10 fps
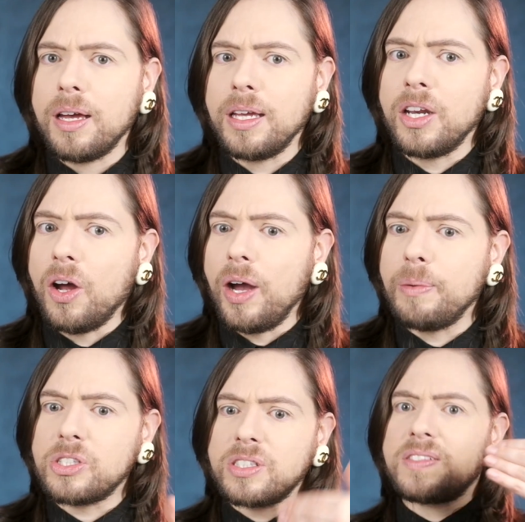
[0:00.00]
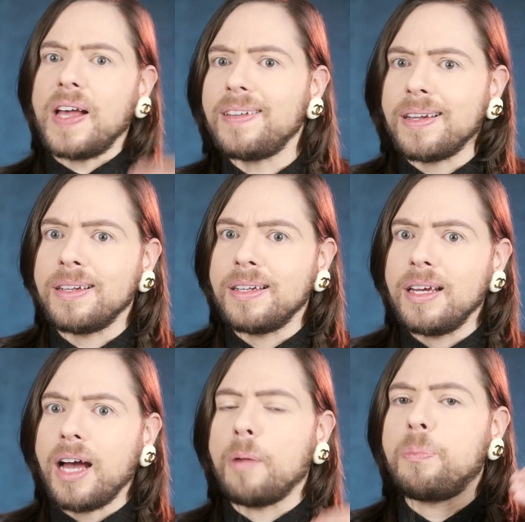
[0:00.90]
You know, it was sudden,
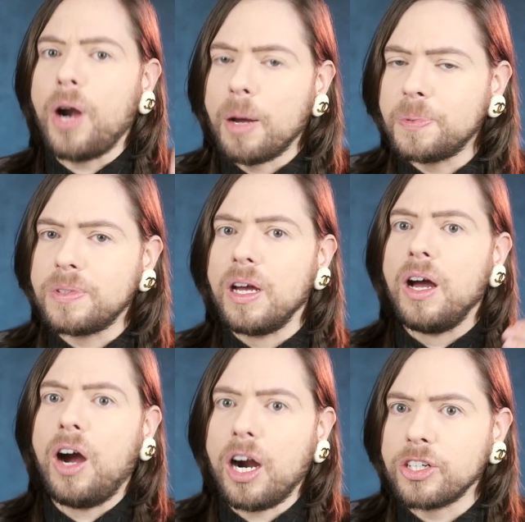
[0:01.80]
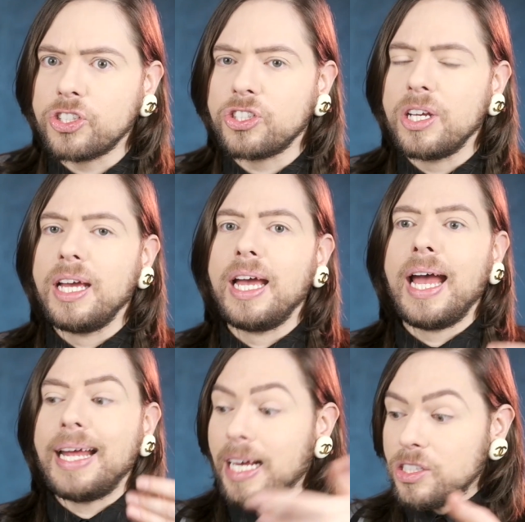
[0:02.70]
abrupt, harsh.
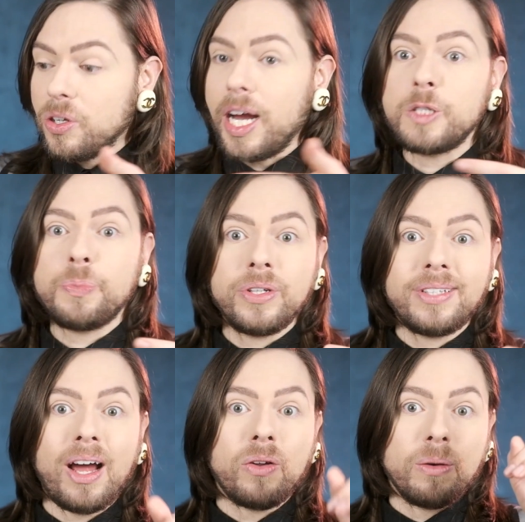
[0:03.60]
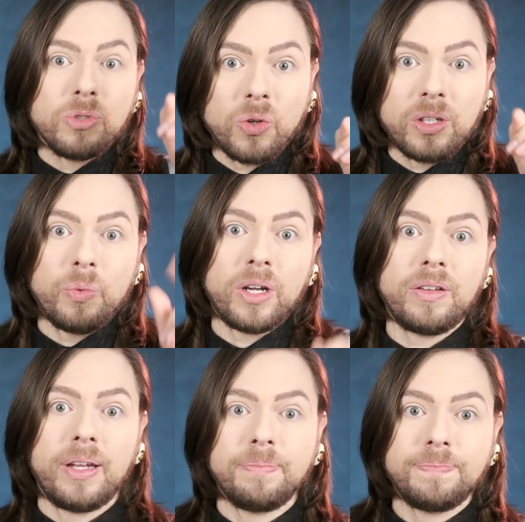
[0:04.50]
And as you guys pointed out, it was only one
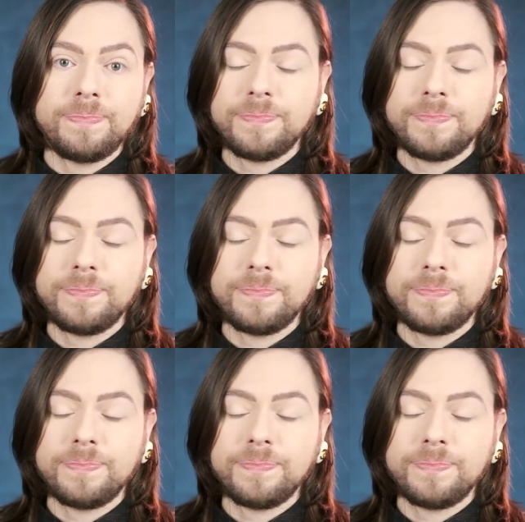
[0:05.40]
of them.